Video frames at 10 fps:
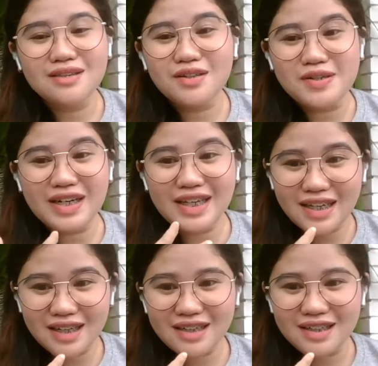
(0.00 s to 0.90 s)

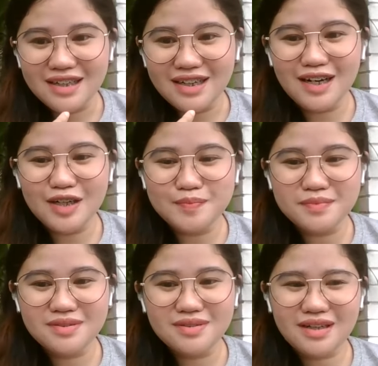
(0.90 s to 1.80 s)
learning
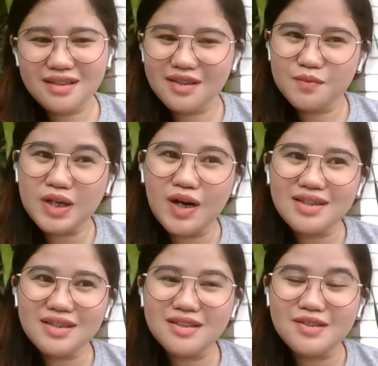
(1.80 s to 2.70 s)
like we
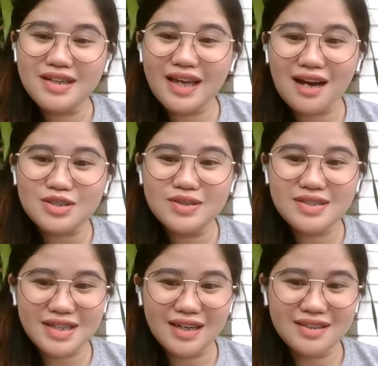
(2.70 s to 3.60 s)
call it learning action
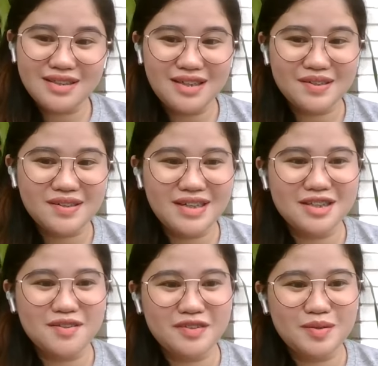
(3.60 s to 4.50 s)
cell here
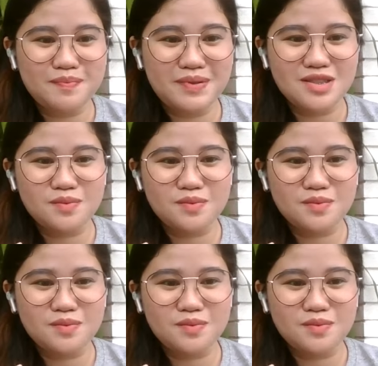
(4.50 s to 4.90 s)
in the Philippines.